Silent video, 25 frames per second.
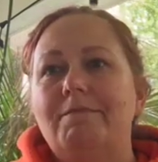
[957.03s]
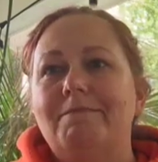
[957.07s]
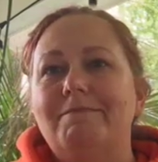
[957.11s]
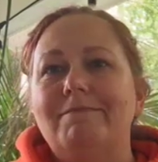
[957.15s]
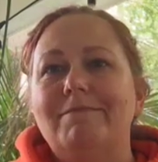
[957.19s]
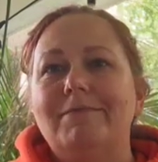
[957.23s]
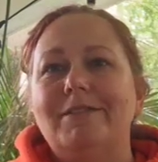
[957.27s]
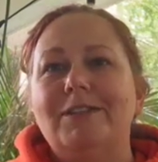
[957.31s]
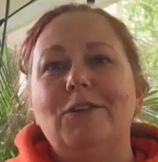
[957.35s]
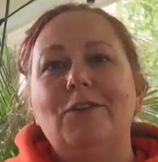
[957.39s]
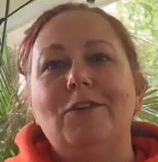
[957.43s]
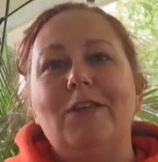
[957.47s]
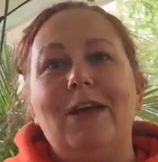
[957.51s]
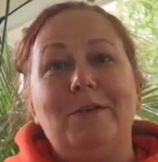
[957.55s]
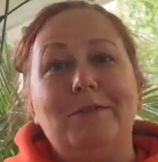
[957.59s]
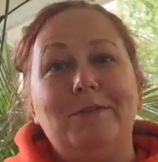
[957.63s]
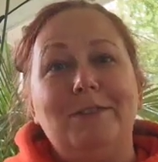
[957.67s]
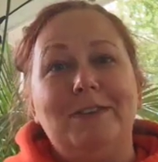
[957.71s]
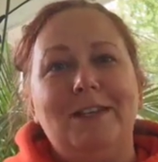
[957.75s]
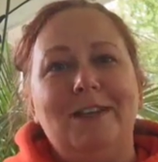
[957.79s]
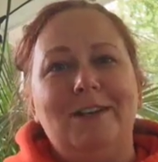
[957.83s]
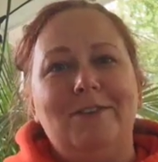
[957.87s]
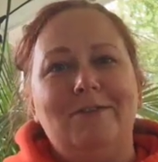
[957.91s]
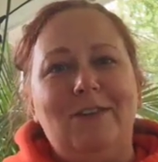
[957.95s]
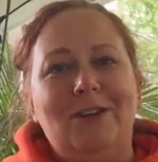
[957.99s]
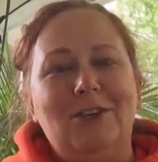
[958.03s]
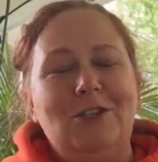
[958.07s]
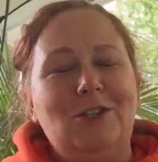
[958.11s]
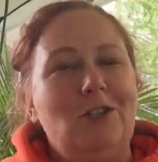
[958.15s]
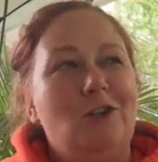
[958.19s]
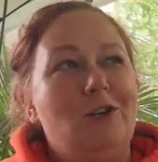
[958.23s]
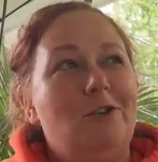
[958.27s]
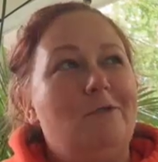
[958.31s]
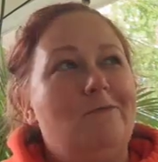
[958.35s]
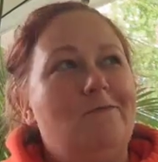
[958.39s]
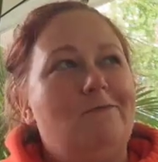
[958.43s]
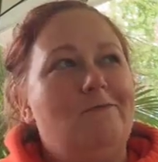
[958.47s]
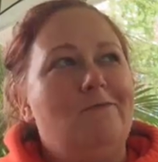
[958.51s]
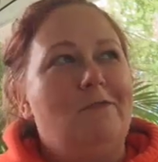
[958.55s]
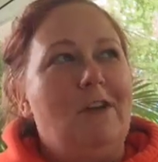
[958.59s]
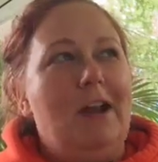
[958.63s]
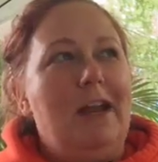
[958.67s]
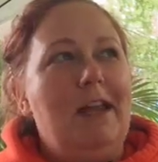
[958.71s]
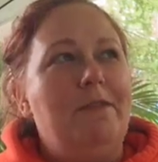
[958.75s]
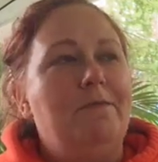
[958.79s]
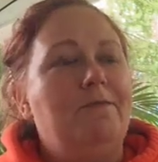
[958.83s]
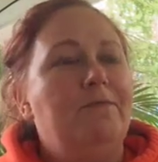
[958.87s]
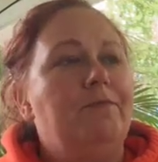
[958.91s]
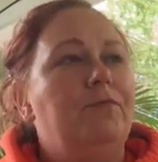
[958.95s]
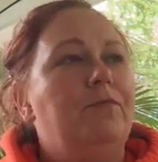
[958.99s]
So that was an adventure,
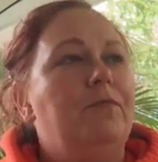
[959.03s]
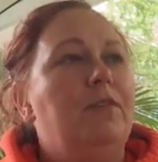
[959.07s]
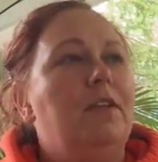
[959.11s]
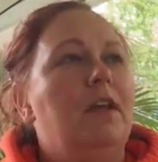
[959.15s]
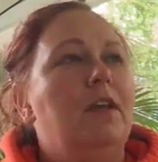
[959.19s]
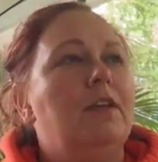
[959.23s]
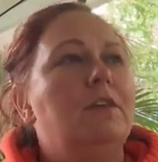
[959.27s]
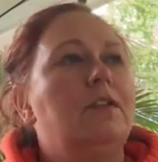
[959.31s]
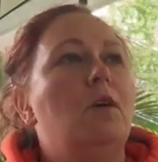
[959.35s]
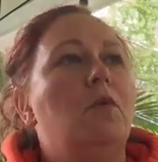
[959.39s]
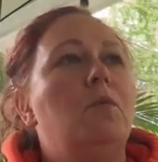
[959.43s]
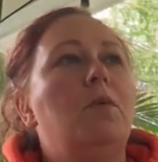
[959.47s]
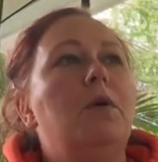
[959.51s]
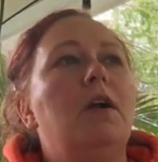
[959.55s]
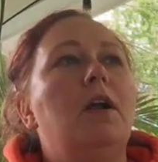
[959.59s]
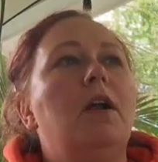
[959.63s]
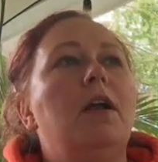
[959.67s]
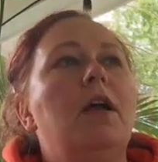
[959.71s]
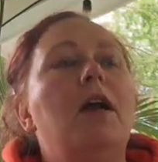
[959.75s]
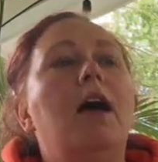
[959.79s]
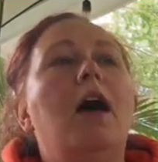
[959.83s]
right? So what